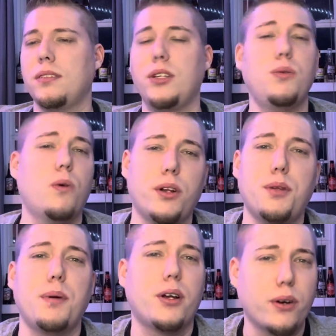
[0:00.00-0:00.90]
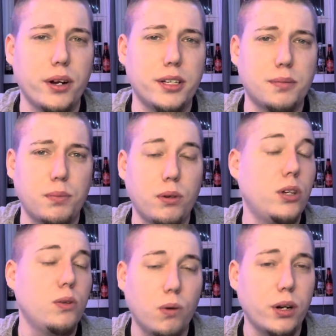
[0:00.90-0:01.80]
You want it to be crisp.
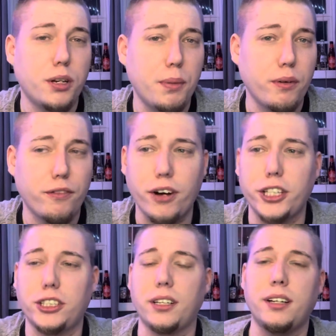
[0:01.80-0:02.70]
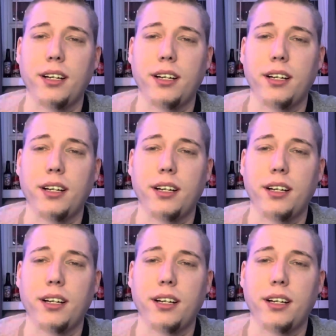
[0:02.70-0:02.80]
You want it to be refreshing.